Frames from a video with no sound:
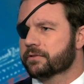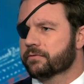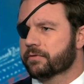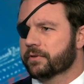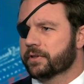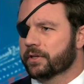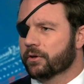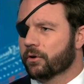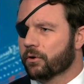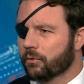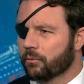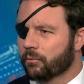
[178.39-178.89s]
for
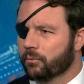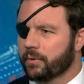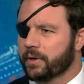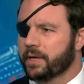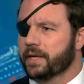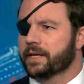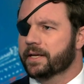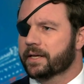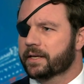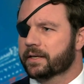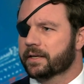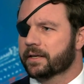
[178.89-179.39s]
the whole
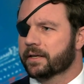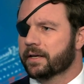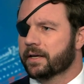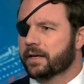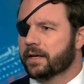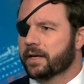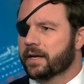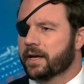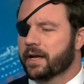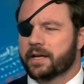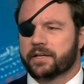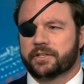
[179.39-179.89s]
week
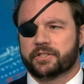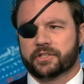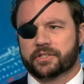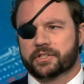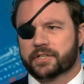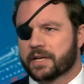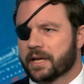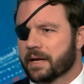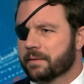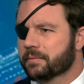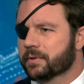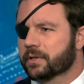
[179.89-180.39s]
and
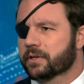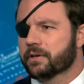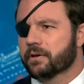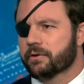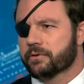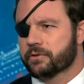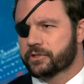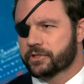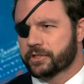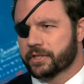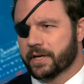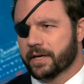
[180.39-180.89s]
just kept
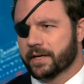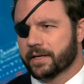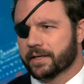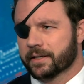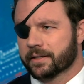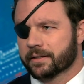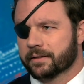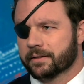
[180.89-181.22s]
negotiating.